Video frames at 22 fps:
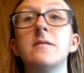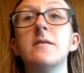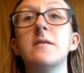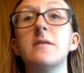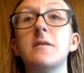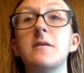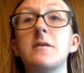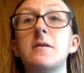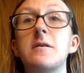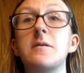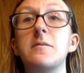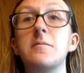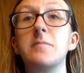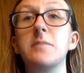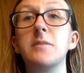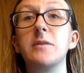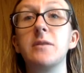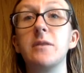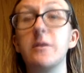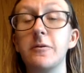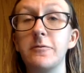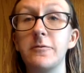
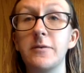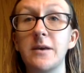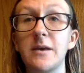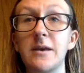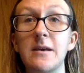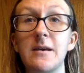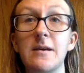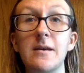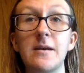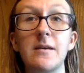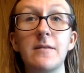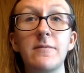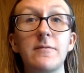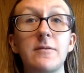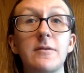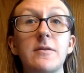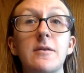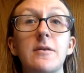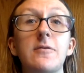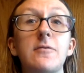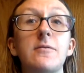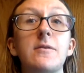Loki,
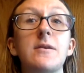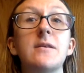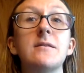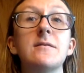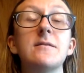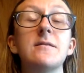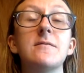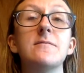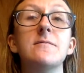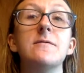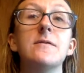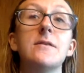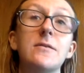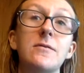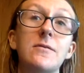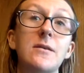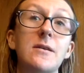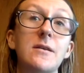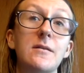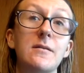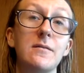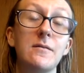even though he's a
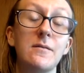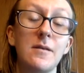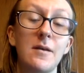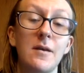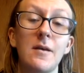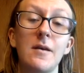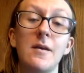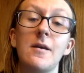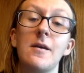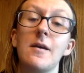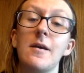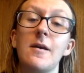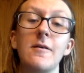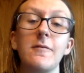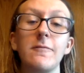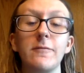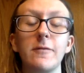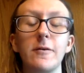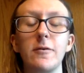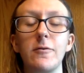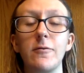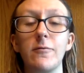villain.
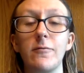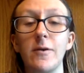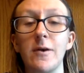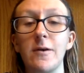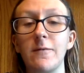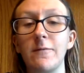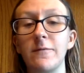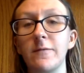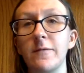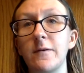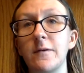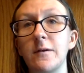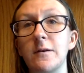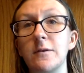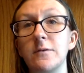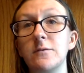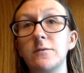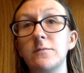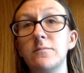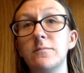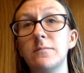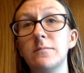If we're going for,
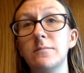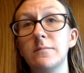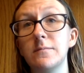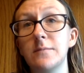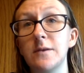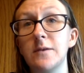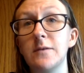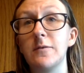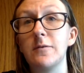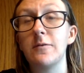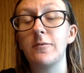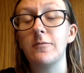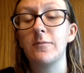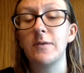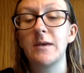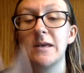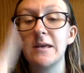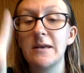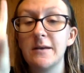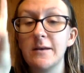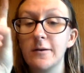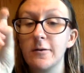
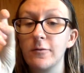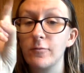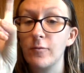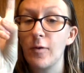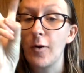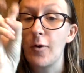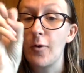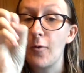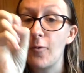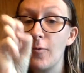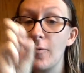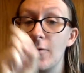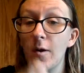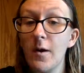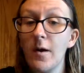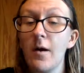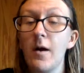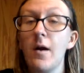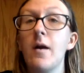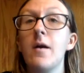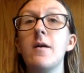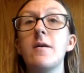hero,
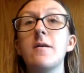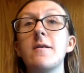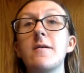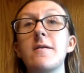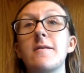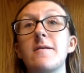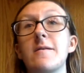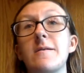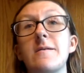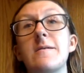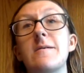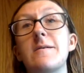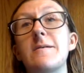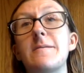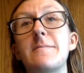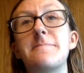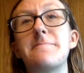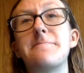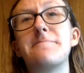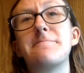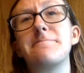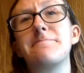
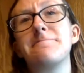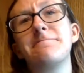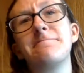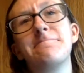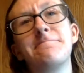um,